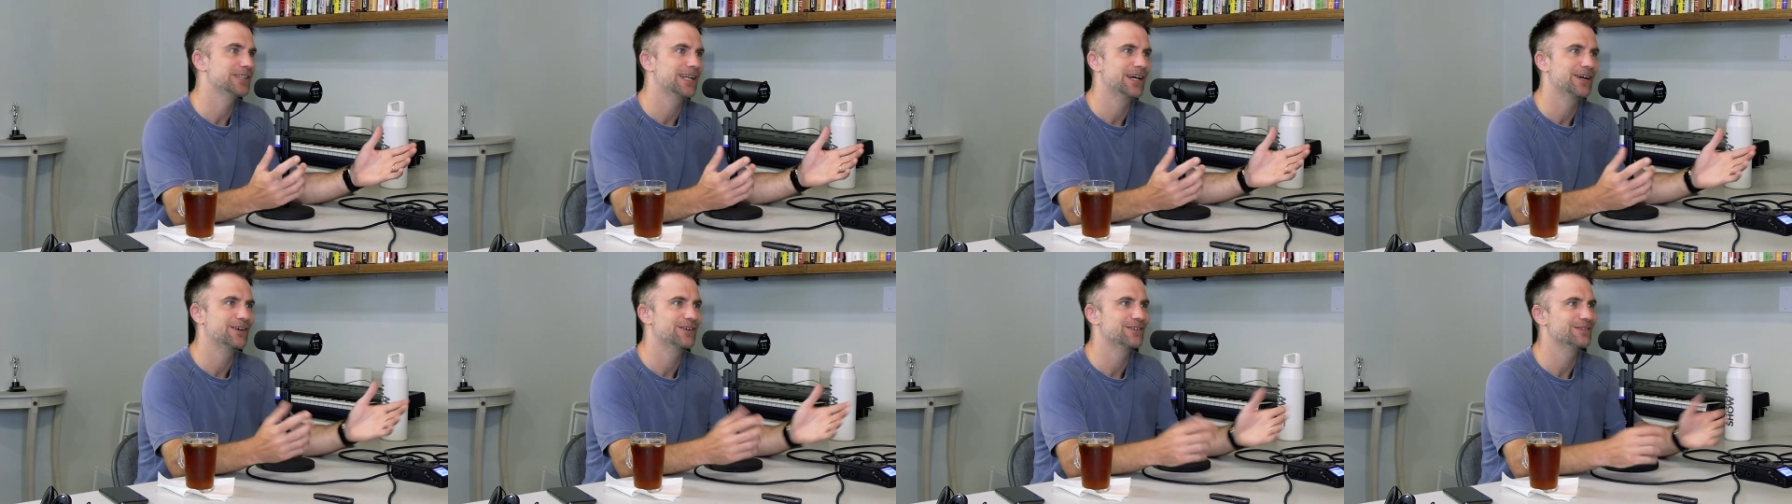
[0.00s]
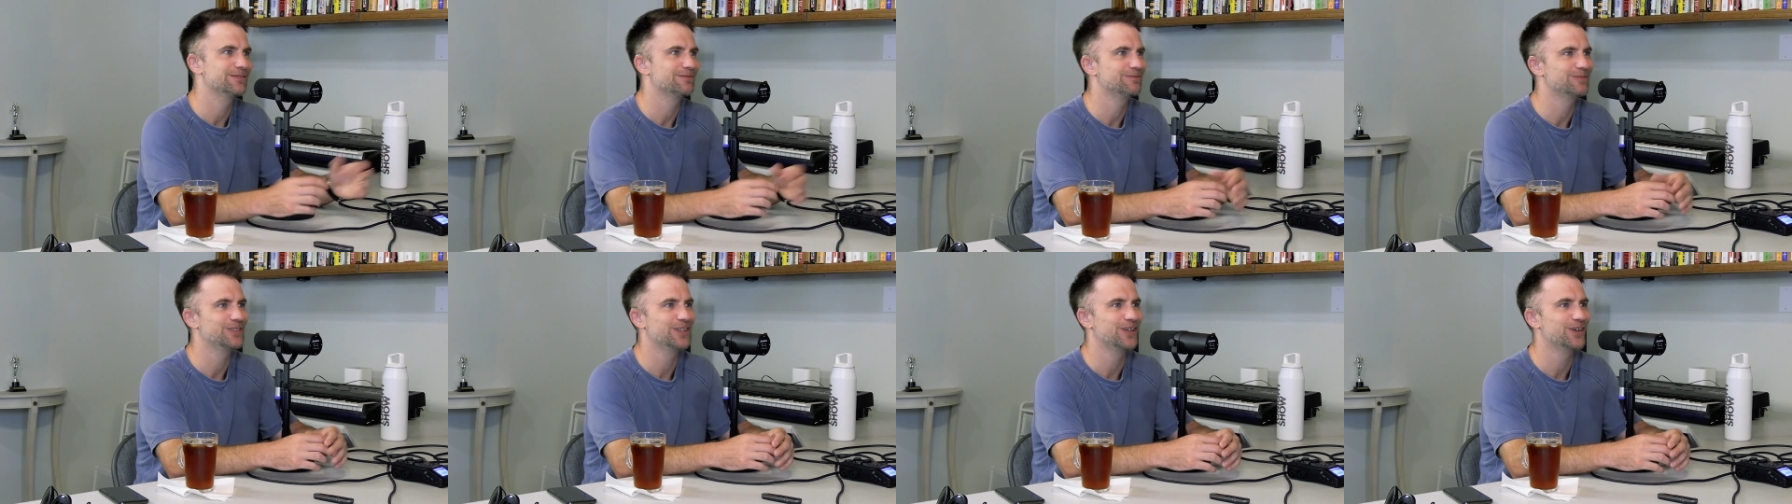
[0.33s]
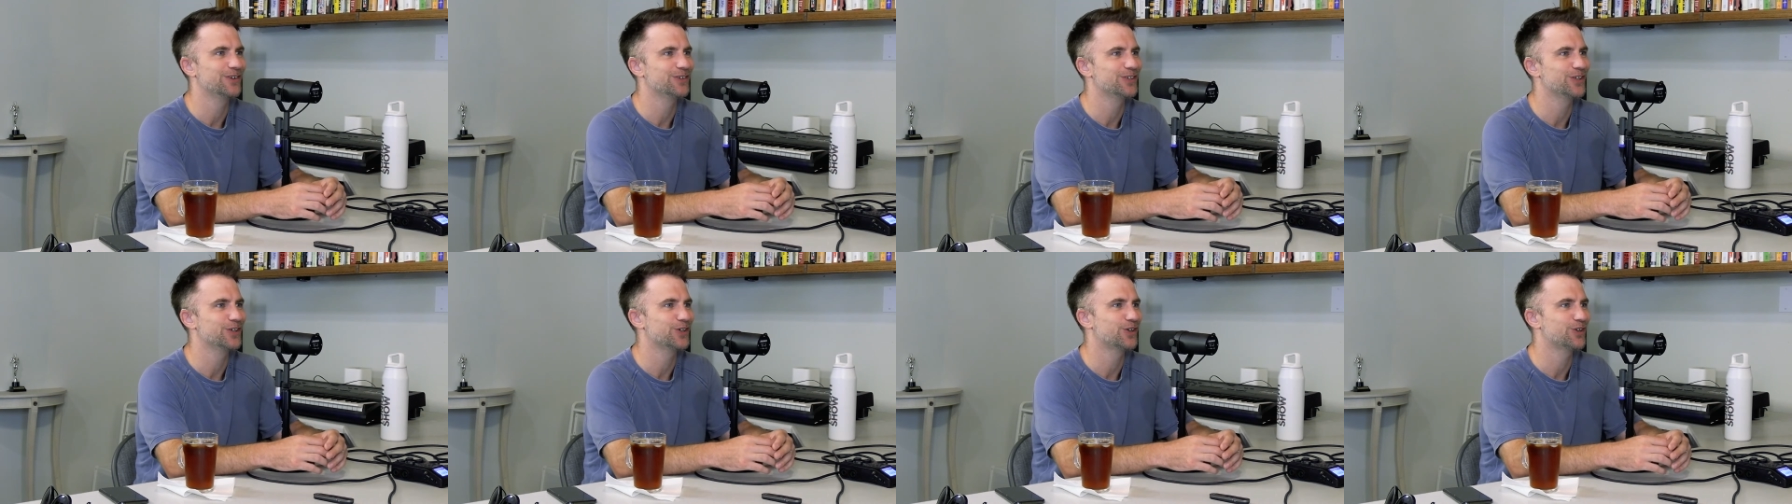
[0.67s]
Now
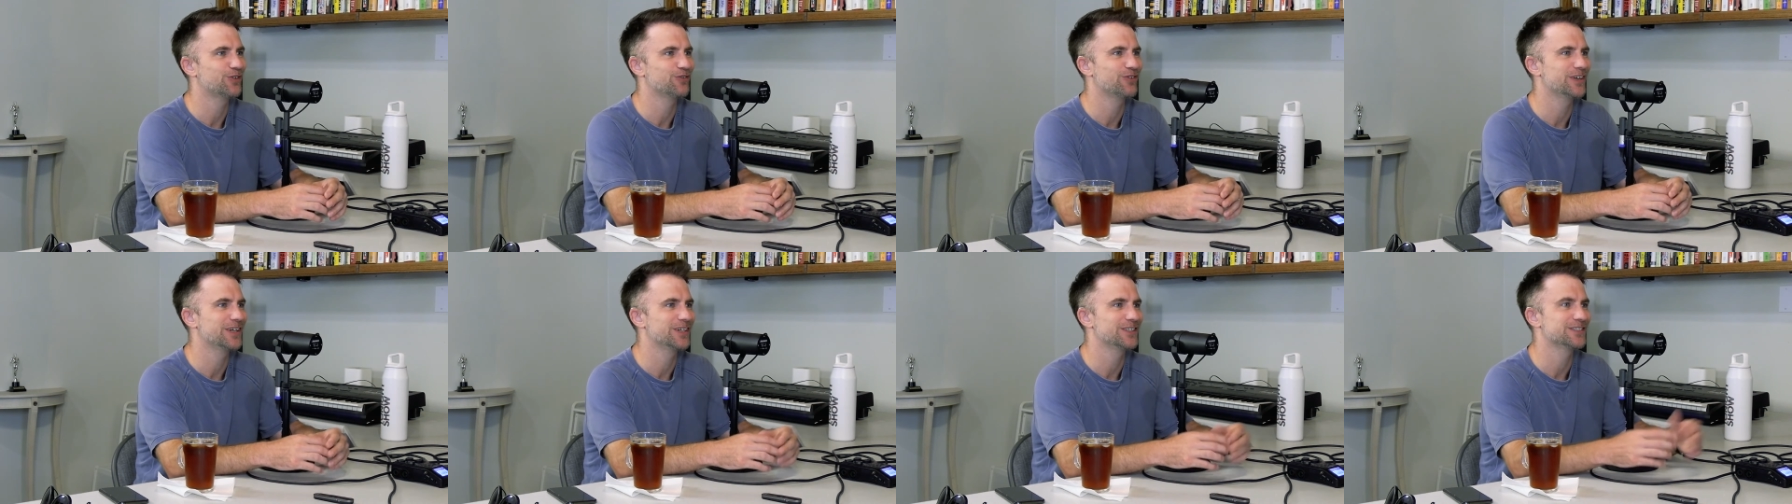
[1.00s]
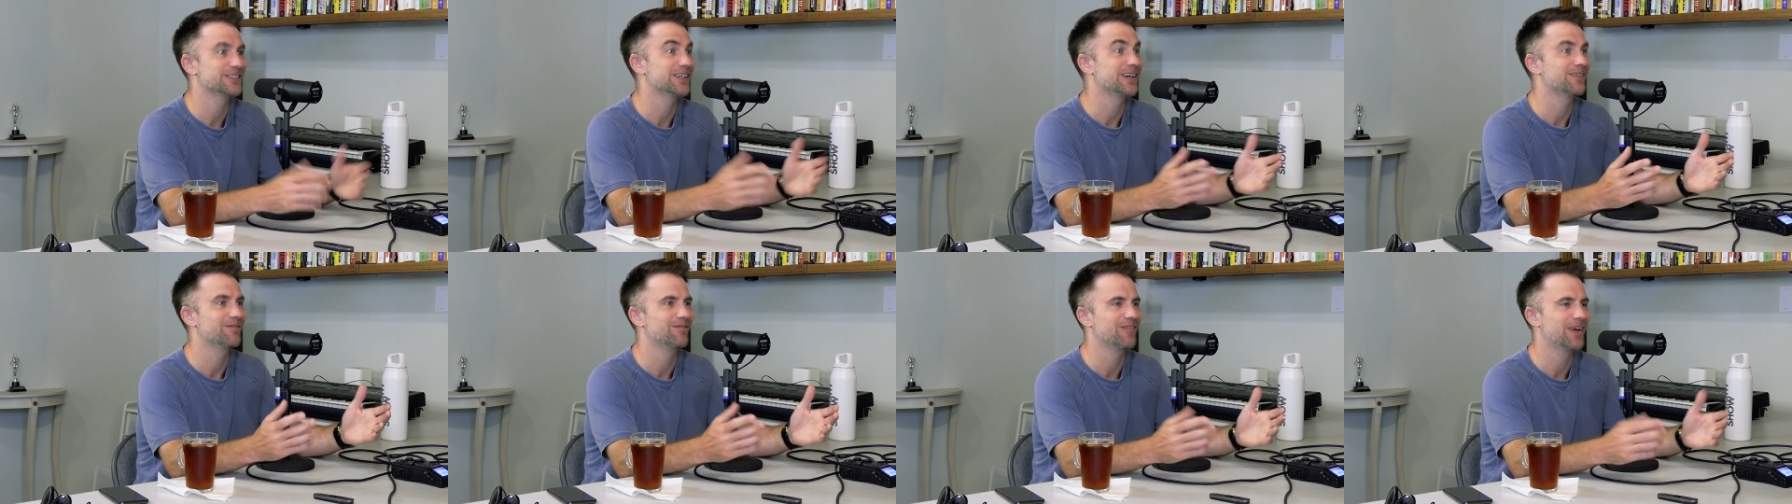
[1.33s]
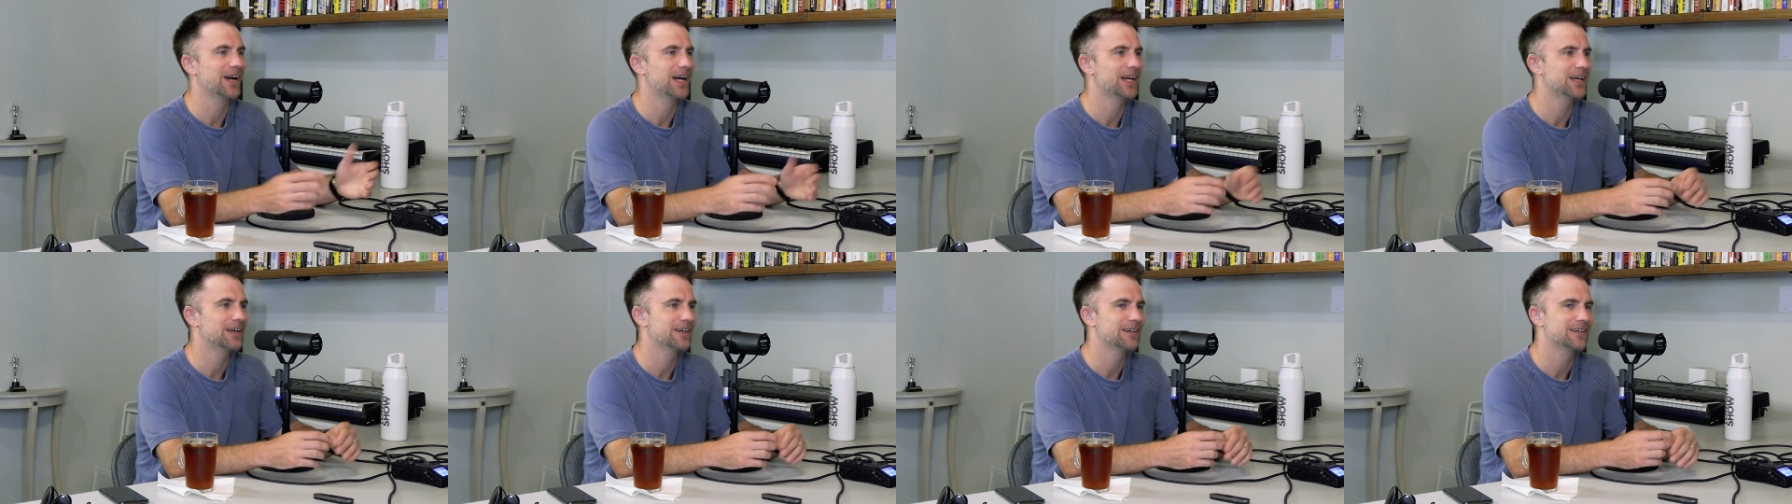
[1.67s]
your career's on
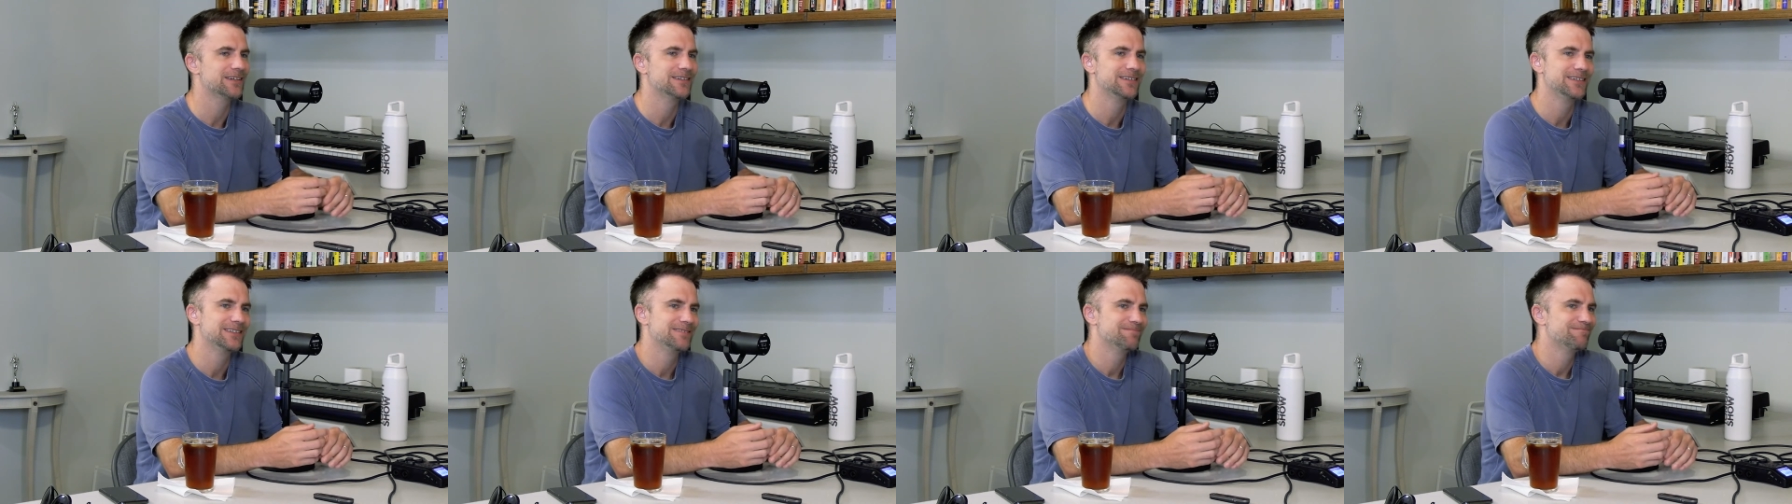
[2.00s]
fire.